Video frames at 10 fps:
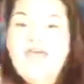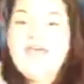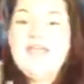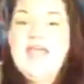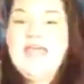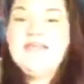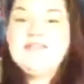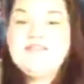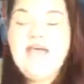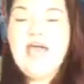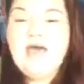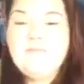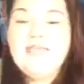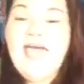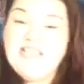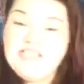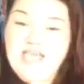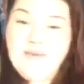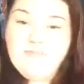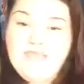and cash at
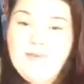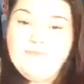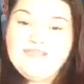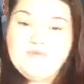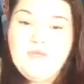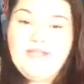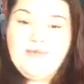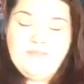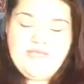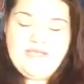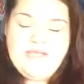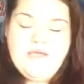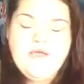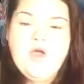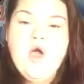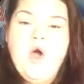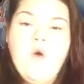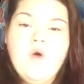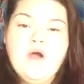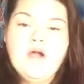me at Miss Whitney B,
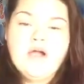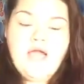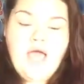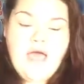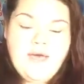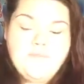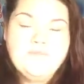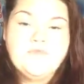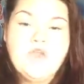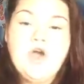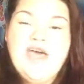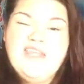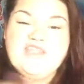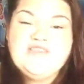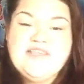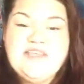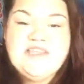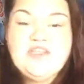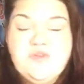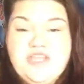or go ahead and just send the
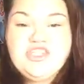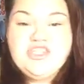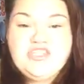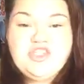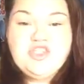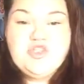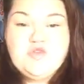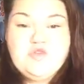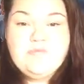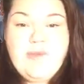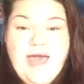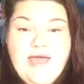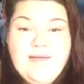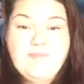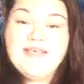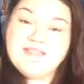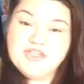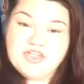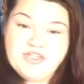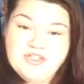donation to my
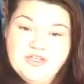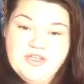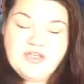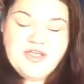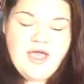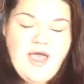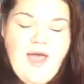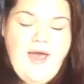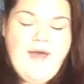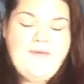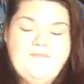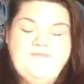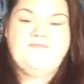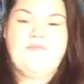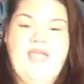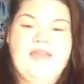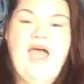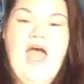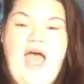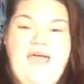messenger, and
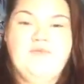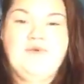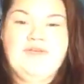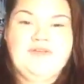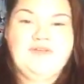I will.